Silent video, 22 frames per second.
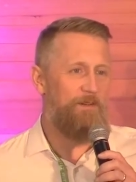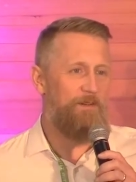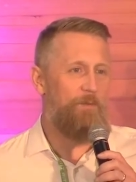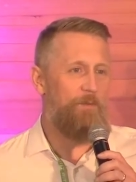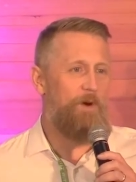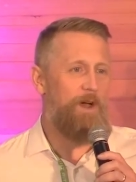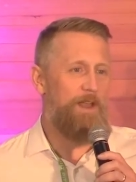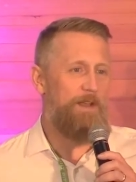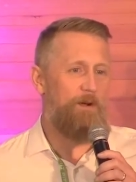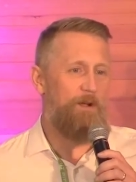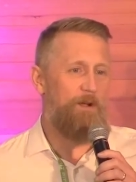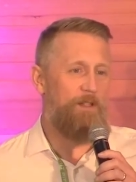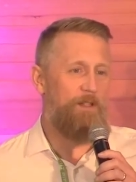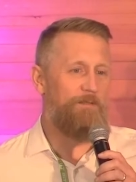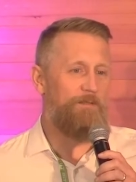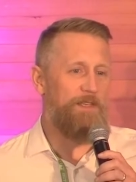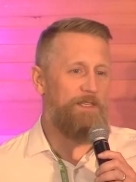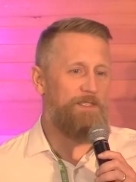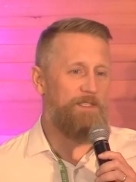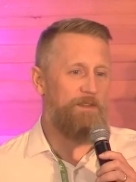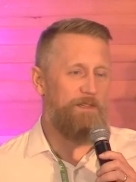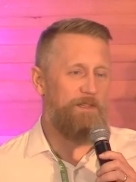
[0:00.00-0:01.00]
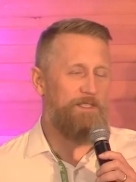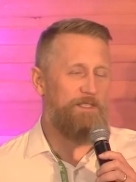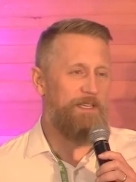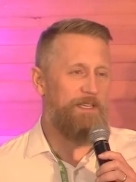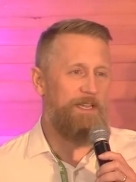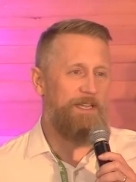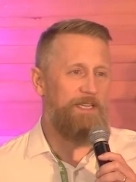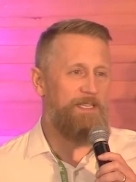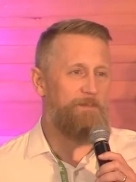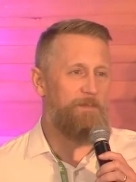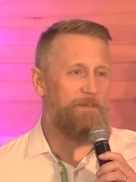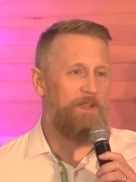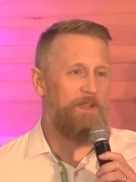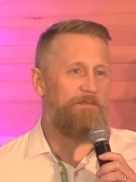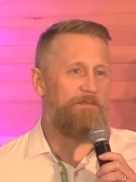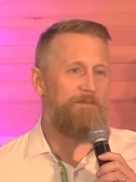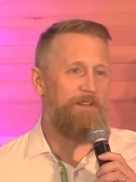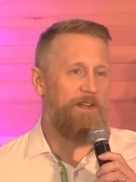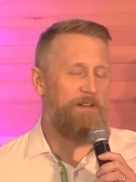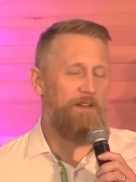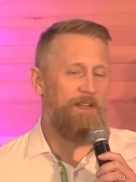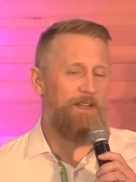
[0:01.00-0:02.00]
what all of this looks like has been
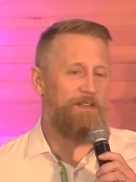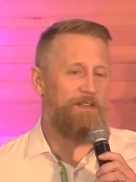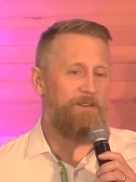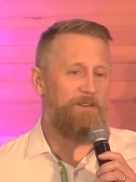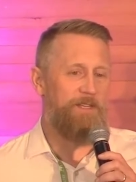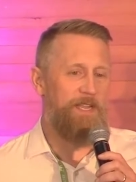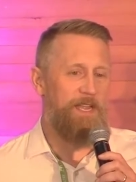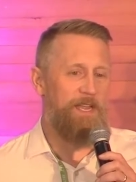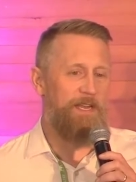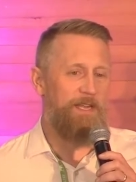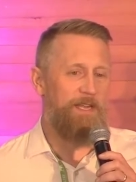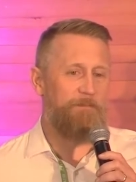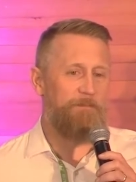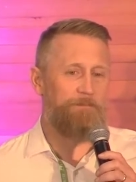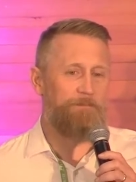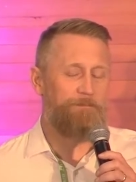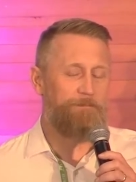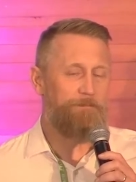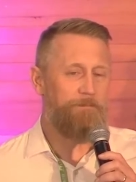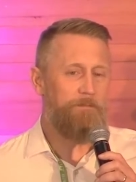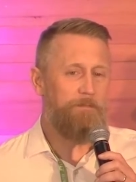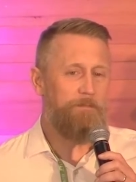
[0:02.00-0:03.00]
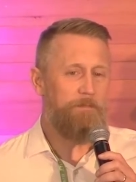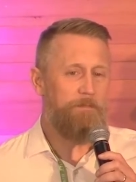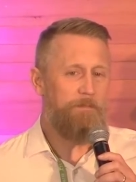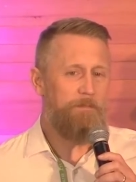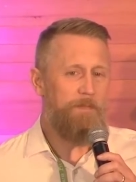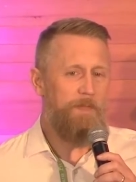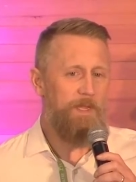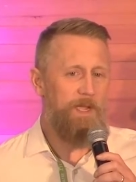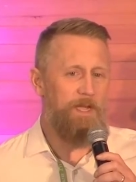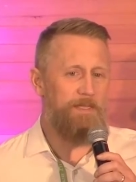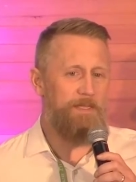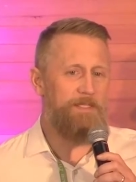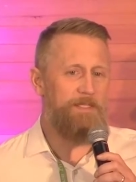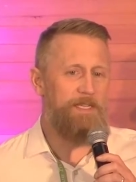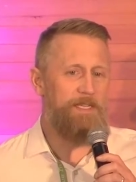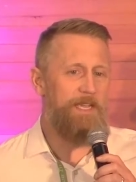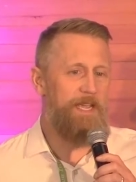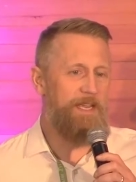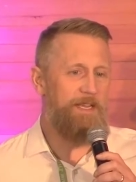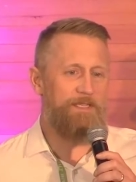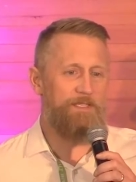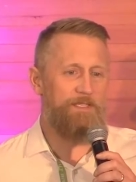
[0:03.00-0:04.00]
very entertaining.
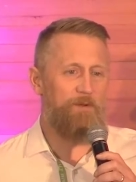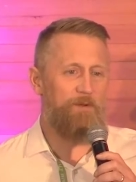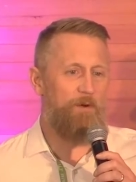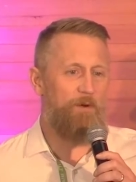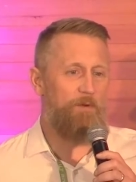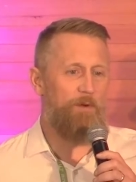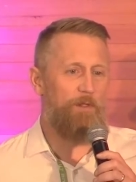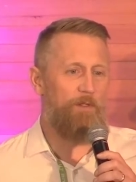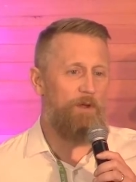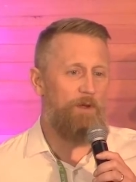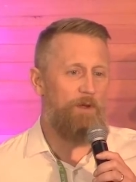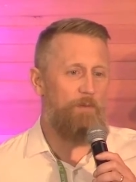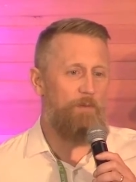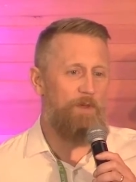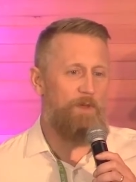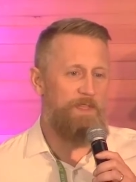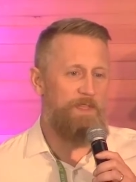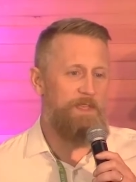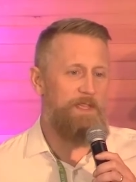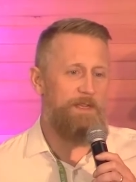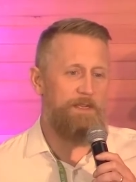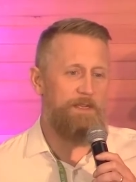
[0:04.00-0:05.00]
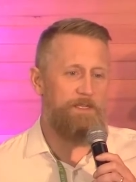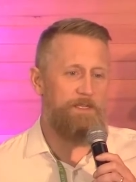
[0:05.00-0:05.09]
Seagate has grown along with the